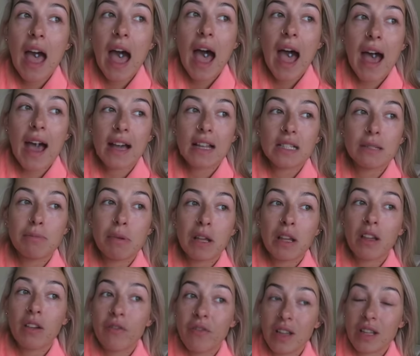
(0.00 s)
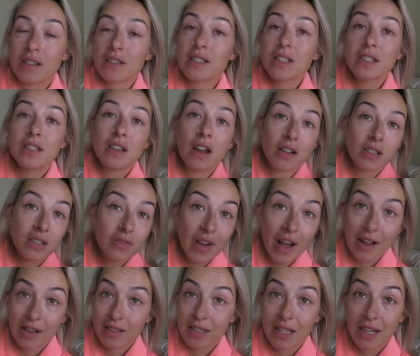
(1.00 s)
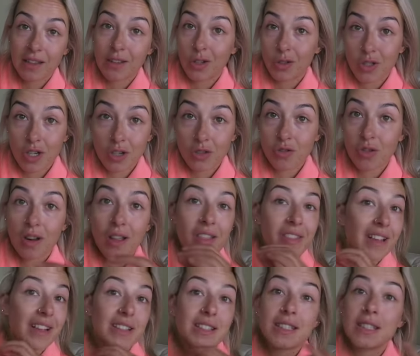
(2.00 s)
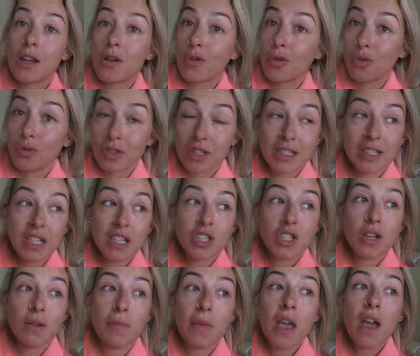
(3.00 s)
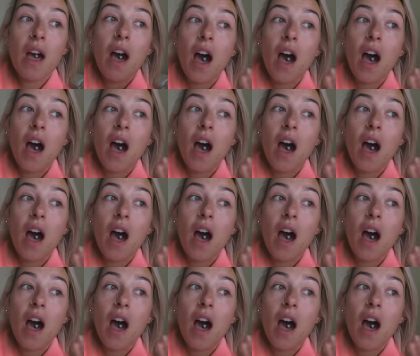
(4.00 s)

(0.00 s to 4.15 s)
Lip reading: and been convinced not to vaccinate their children, and that's their own decision.